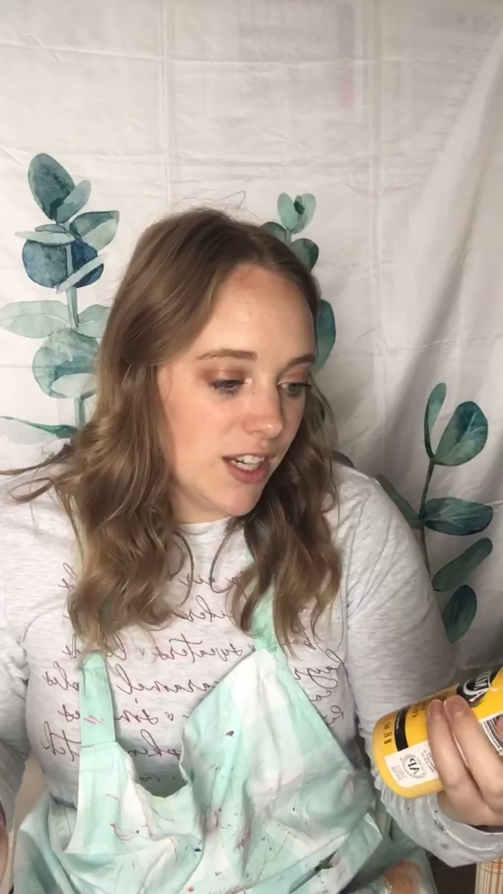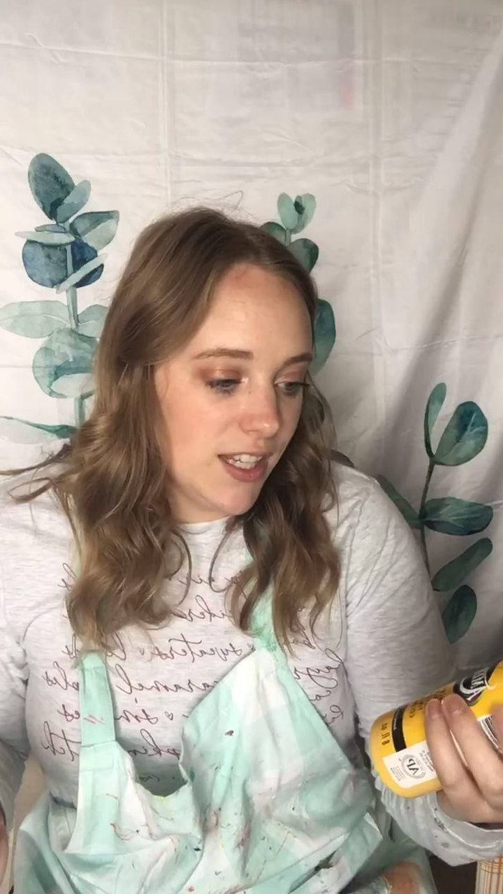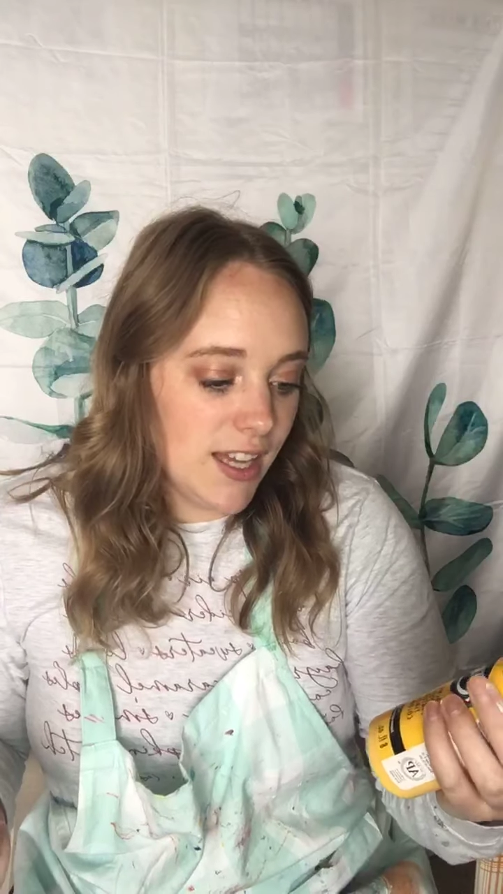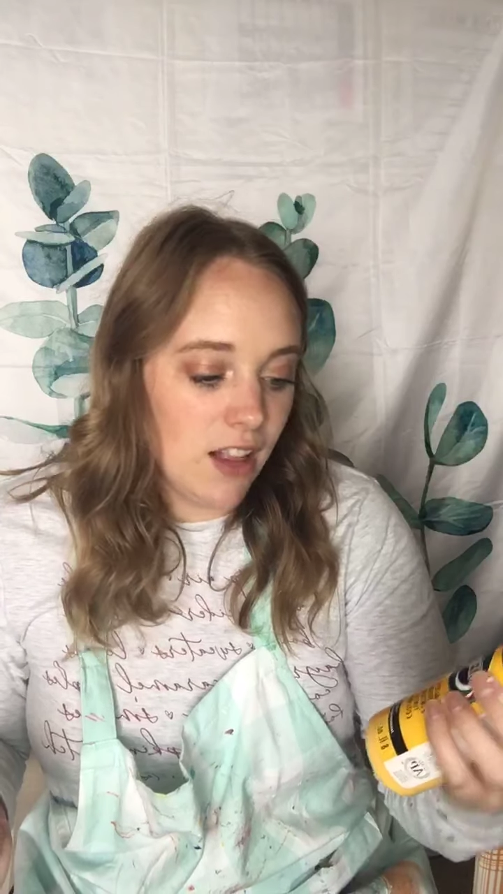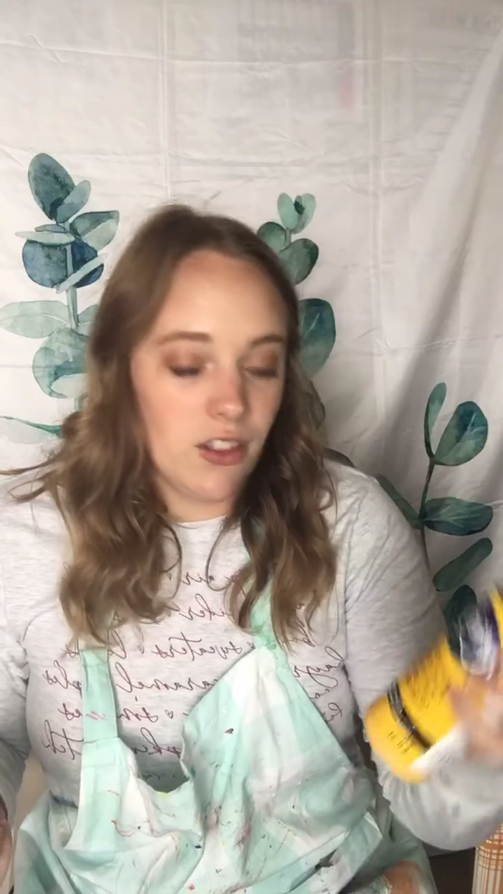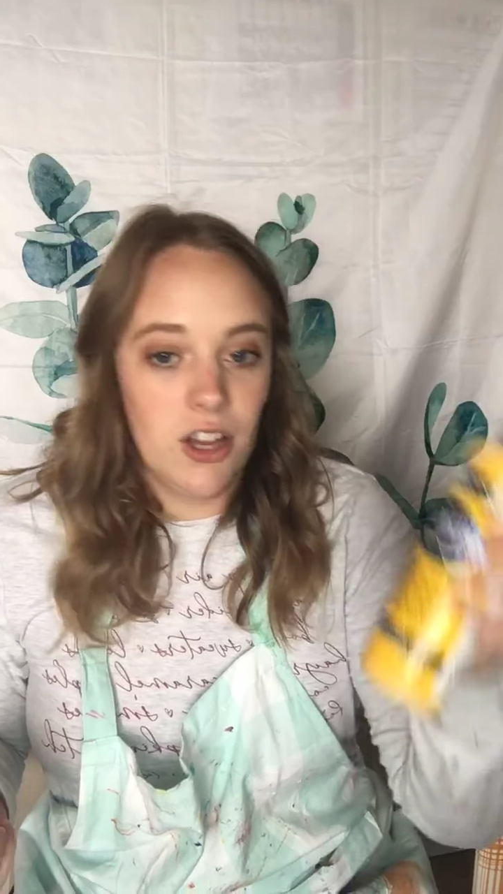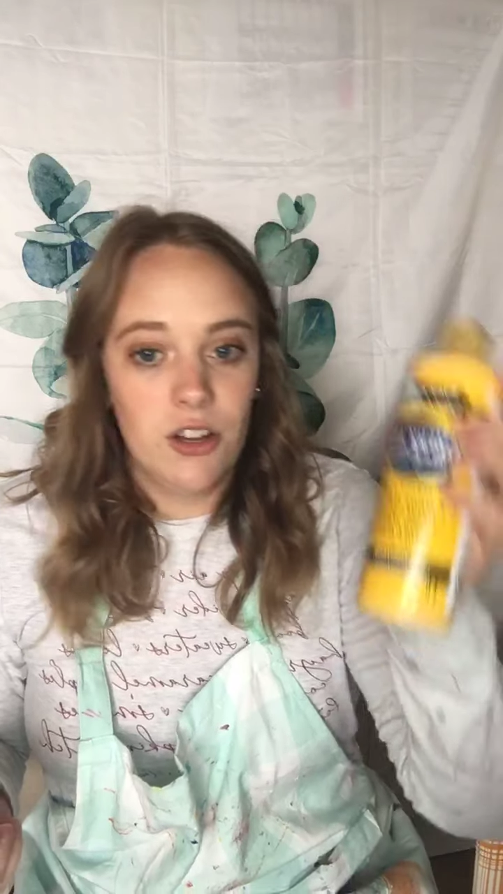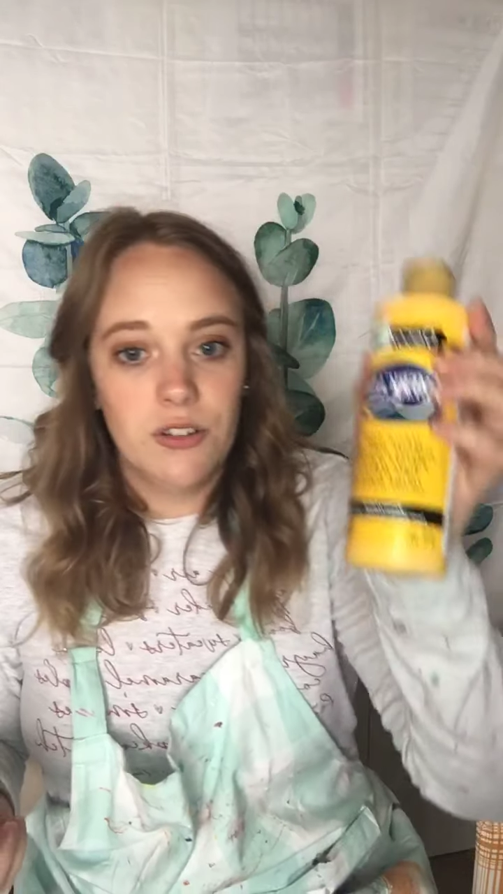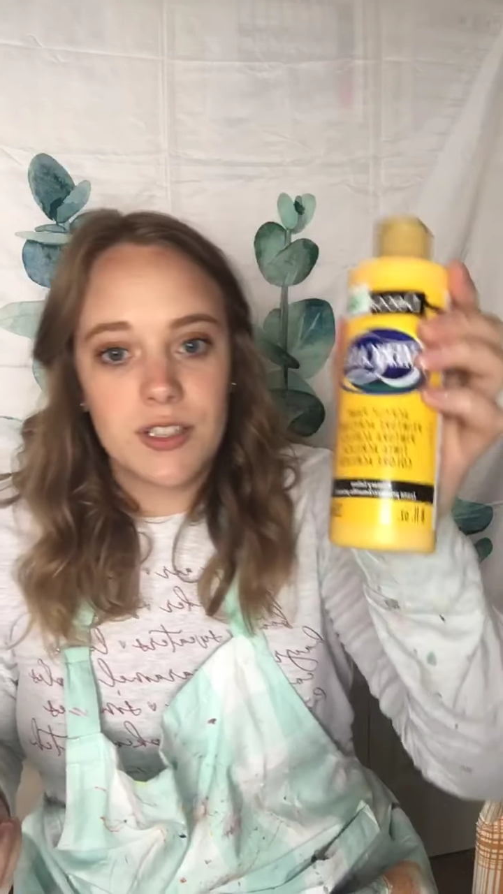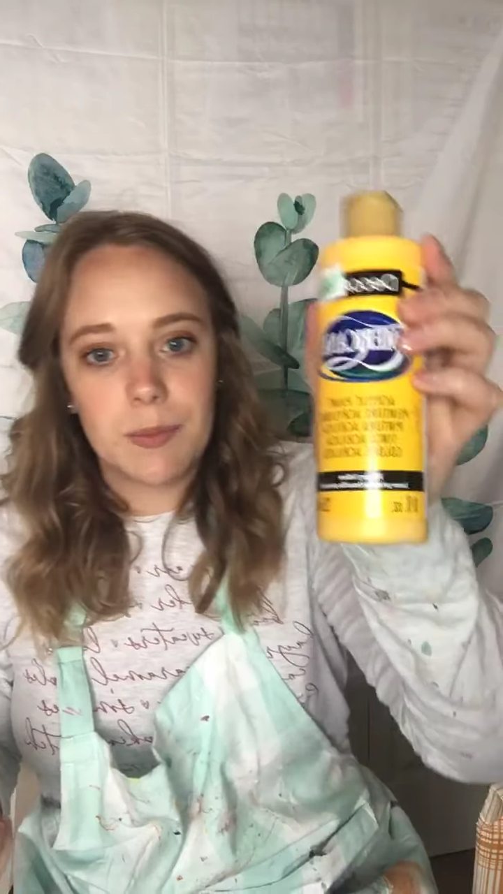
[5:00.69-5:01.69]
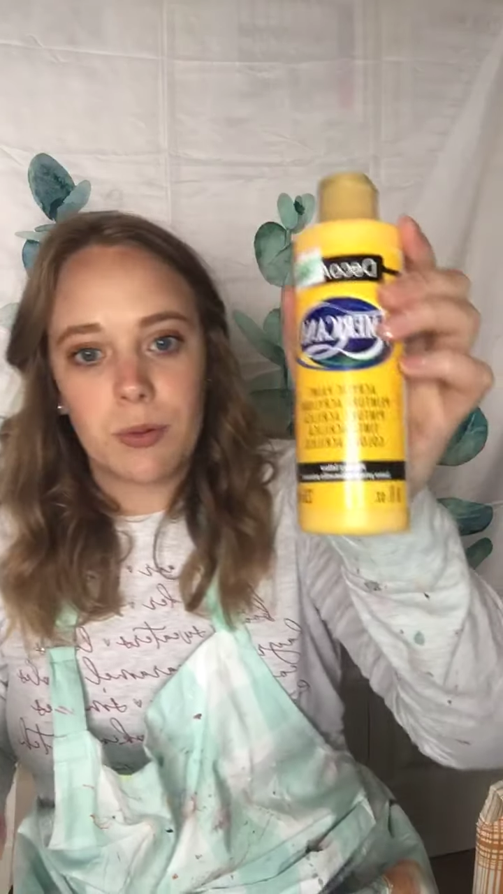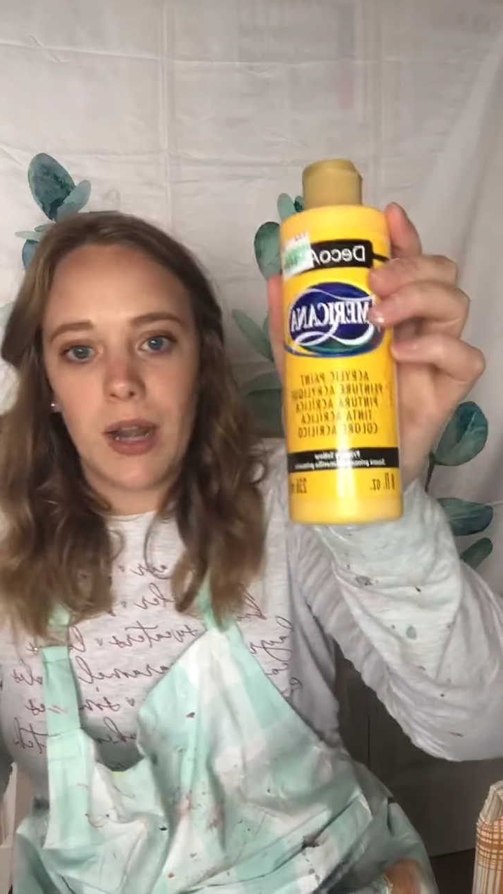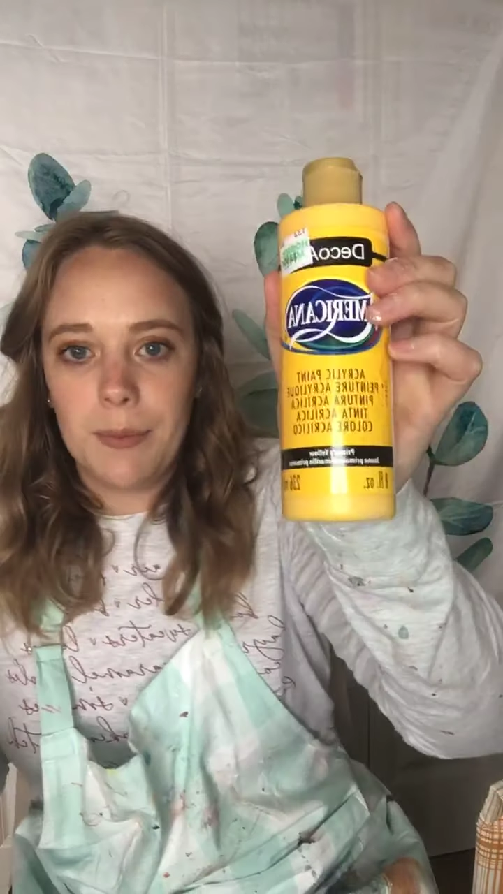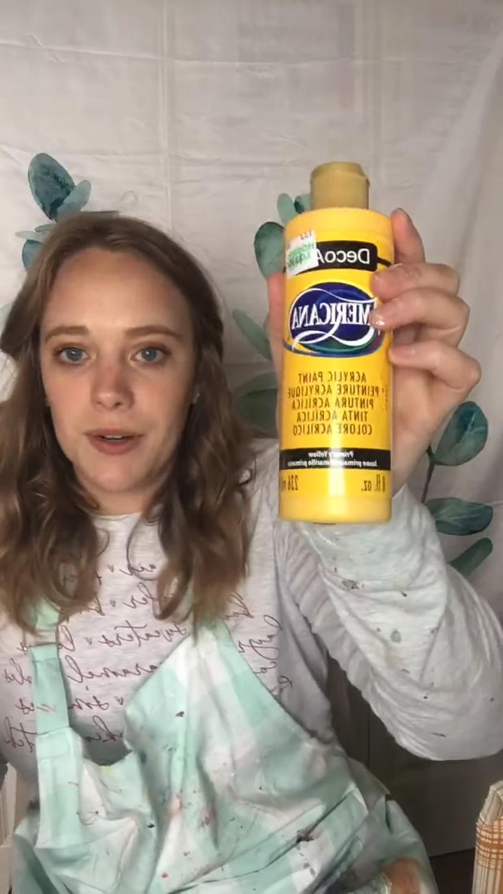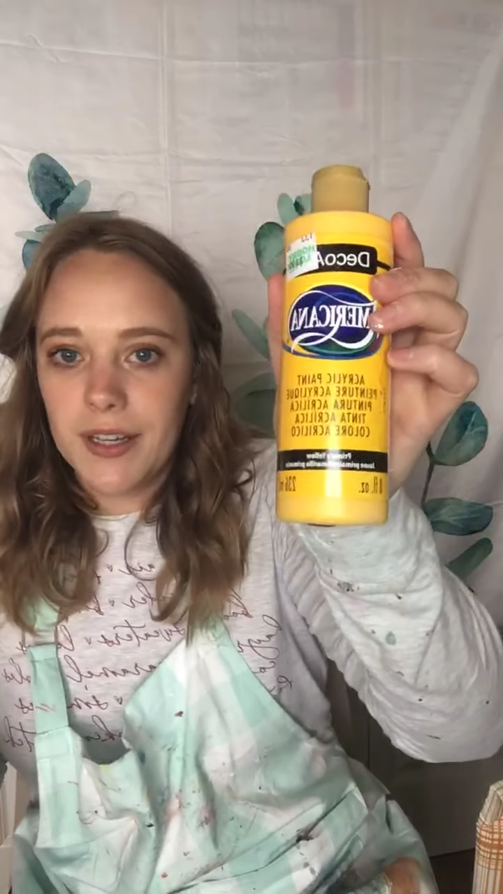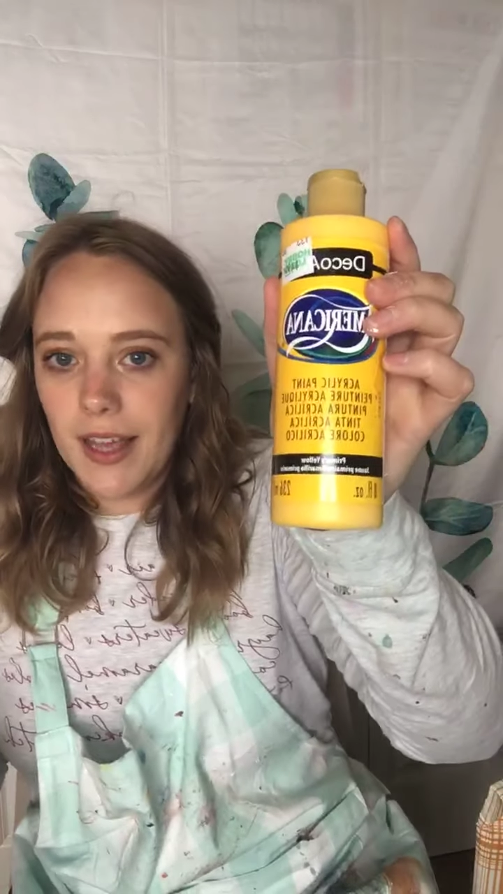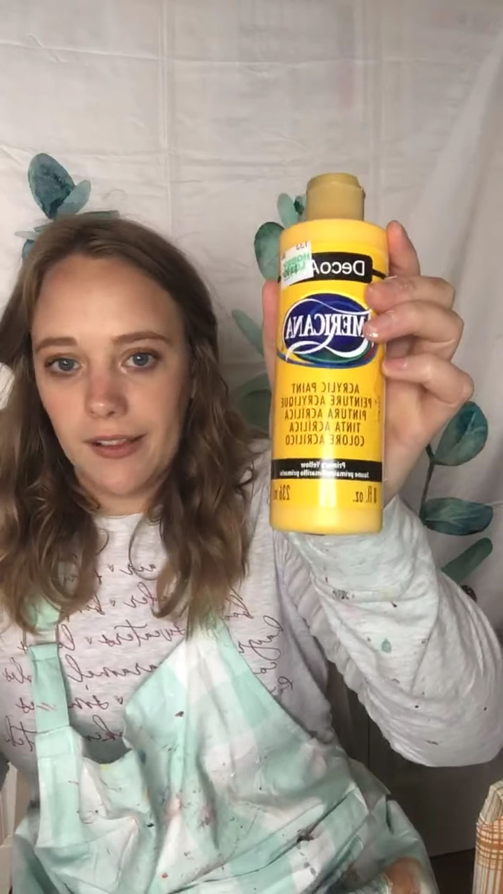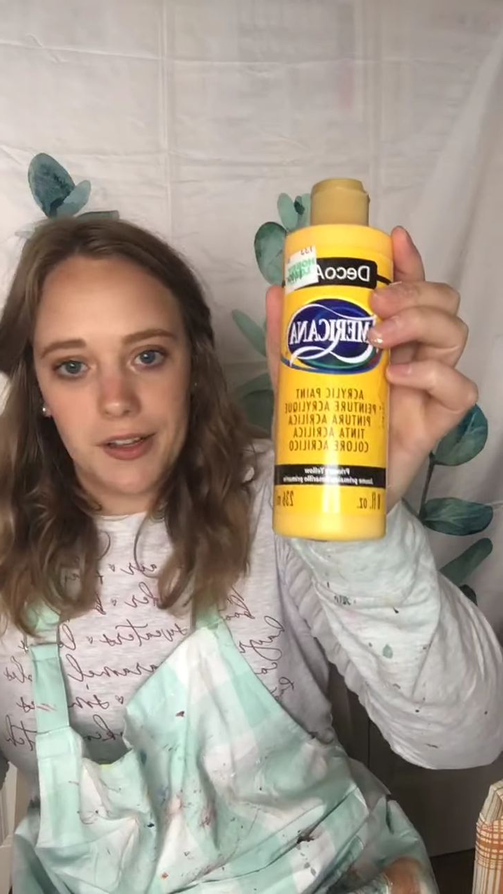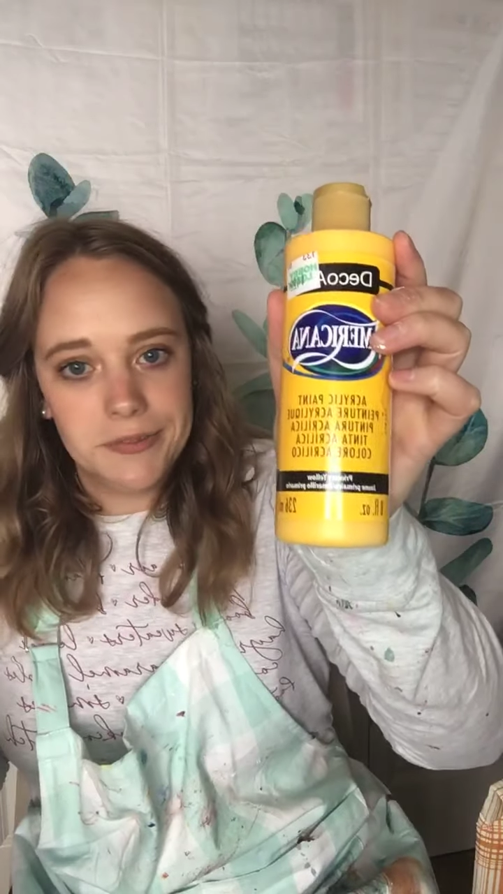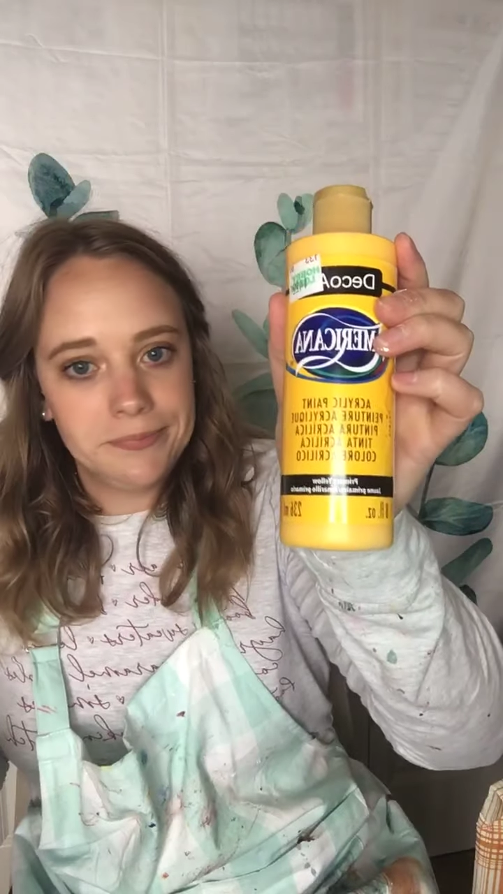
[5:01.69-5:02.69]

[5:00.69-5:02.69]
yellows, primary yellow.